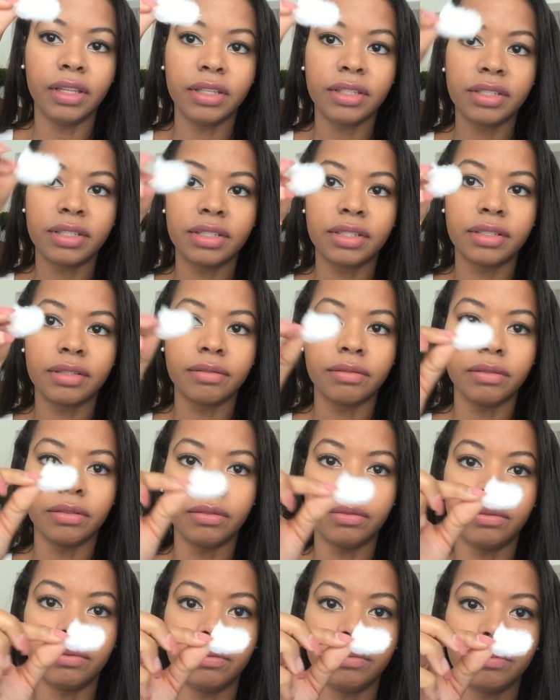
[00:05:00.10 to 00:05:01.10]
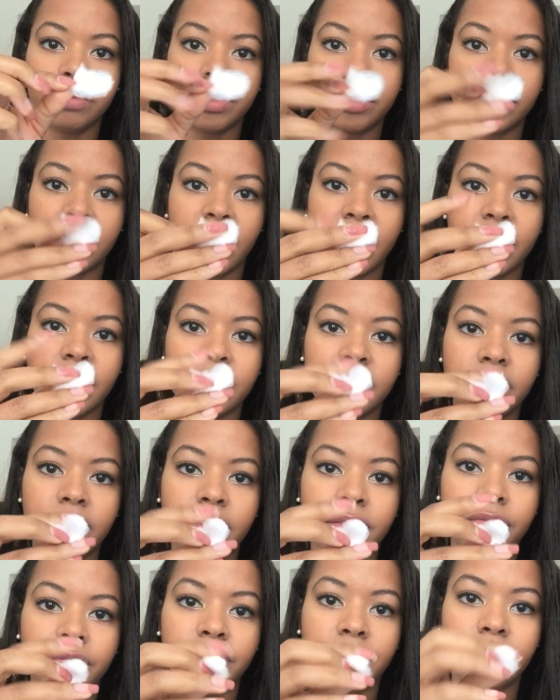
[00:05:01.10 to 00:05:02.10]
this little size
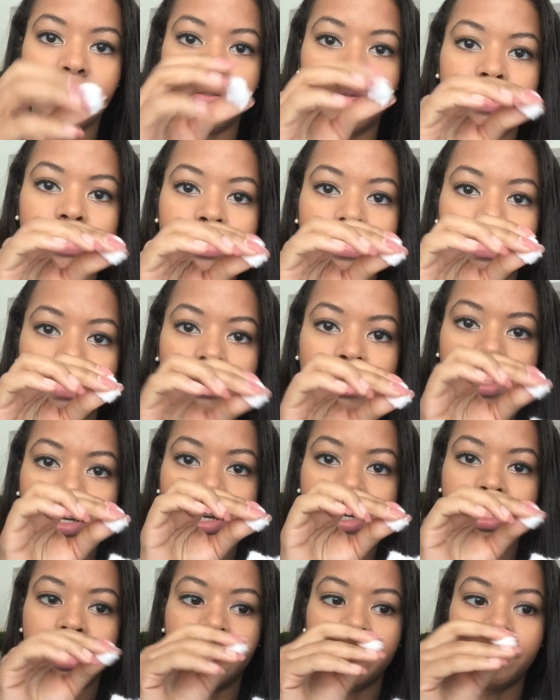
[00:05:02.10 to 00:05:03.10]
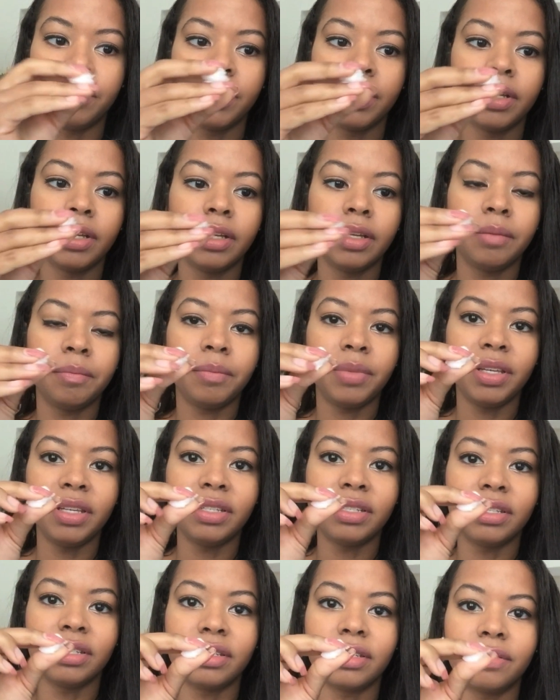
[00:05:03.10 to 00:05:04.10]
of individual cut up
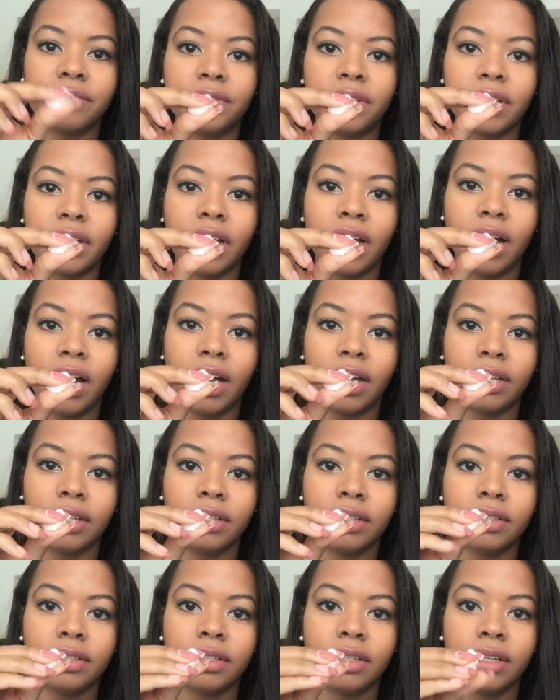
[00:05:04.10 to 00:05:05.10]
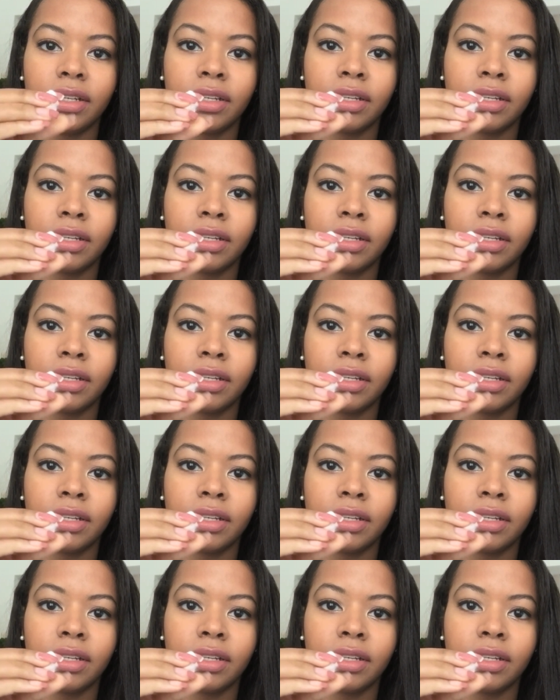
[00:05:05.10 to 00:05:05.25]
pieces of the cotton